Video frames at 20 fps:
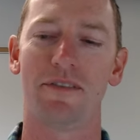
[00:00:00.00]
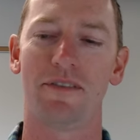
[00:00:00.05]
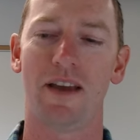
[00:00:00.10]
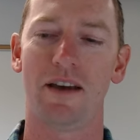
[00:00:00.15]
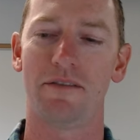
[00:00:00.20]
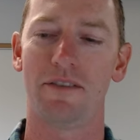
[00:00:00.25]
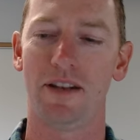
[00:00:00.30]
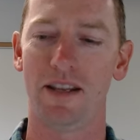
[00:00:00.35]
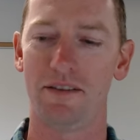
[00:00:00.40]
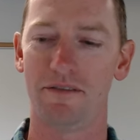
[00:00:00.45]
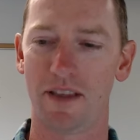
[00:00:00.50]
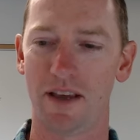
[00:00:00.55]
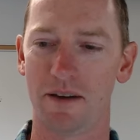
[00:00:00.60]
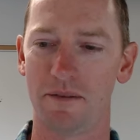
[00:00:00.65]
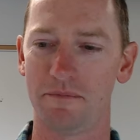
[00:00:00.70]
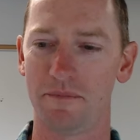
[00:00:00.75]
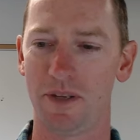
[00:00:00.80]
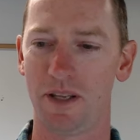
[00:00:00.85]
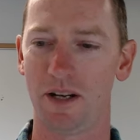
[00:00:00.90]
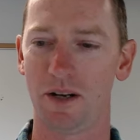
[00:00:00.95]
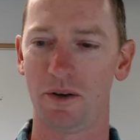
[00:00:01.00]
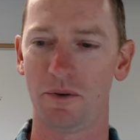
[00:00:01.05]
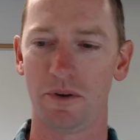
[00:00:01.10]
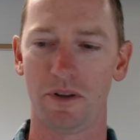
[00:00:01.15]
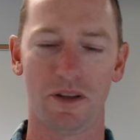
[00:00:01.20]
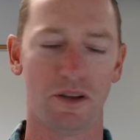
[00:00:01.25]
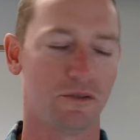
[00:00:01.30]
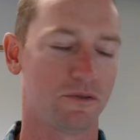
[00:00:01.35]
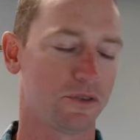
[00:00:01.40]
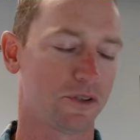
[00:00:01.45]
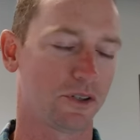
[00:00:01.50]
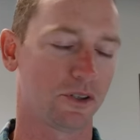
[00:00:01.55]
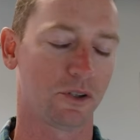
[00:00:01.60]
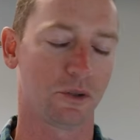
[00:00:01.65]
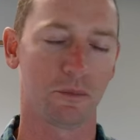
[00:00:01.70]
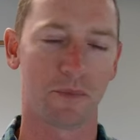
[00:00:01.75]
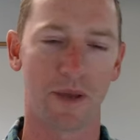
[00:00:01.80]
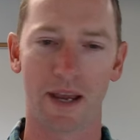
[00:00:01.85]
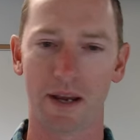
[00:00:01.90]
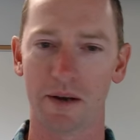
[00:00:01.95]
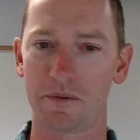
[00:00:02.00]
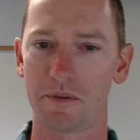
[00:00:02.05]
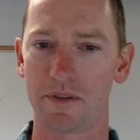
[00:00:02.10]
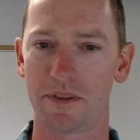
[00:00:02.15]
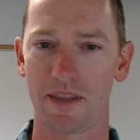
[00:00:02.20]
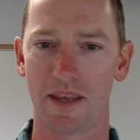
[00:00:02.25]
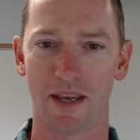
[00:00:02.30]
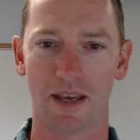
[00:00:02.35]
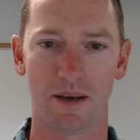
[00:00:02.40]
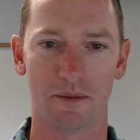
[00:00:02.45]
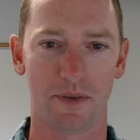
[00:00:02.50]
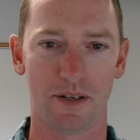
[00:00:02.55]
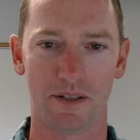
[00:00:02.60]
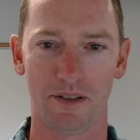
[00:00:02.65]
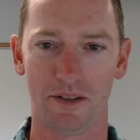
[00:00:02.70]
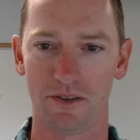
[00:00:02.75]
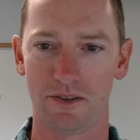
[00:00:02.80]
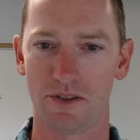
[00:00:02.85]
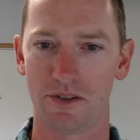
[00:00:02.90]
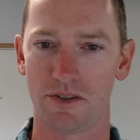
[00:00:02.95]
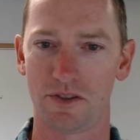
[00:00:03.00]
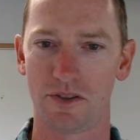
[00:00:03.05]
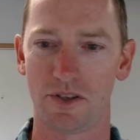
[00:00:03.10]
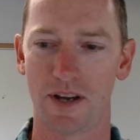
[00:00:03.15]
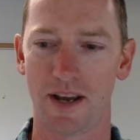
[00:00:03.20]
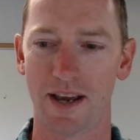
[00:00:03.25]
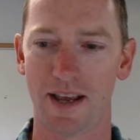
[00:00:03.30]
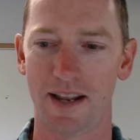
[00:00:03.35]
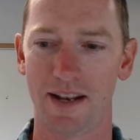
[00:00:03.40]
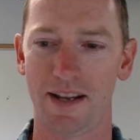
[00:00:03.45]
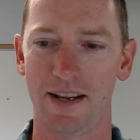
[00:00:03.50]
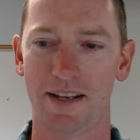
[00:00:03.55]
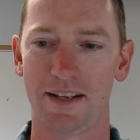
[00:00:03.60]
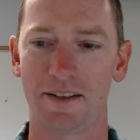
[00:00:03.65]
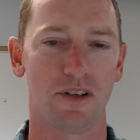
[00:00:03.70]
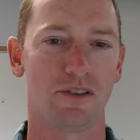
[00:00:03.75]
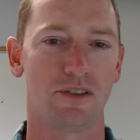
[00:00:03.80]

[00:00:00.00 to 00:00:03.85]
Have any of them, you know, when you've circled back with them and you're just chatting,